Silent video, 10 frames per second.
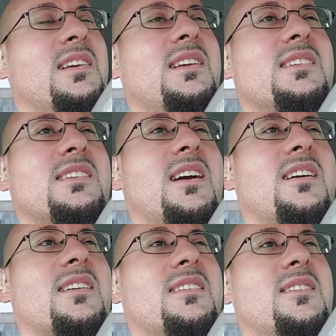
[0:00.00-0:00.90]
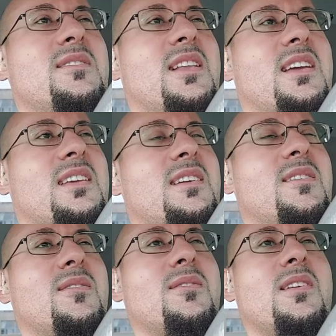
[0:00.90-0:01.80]
he started to, like,
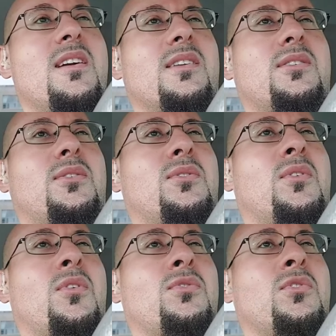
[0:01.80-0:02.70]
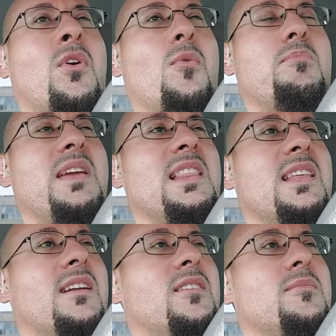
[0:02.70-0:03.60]
to
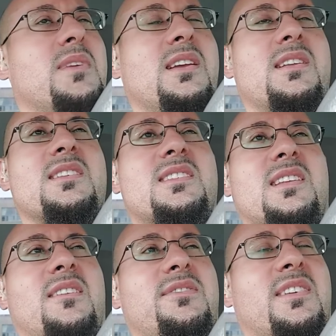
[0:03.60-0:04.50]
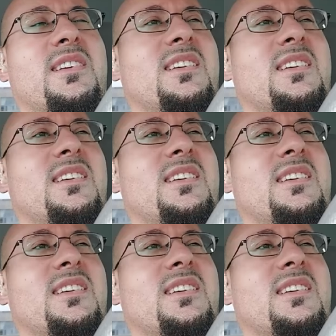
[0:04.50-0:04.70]
belittle me and stuff.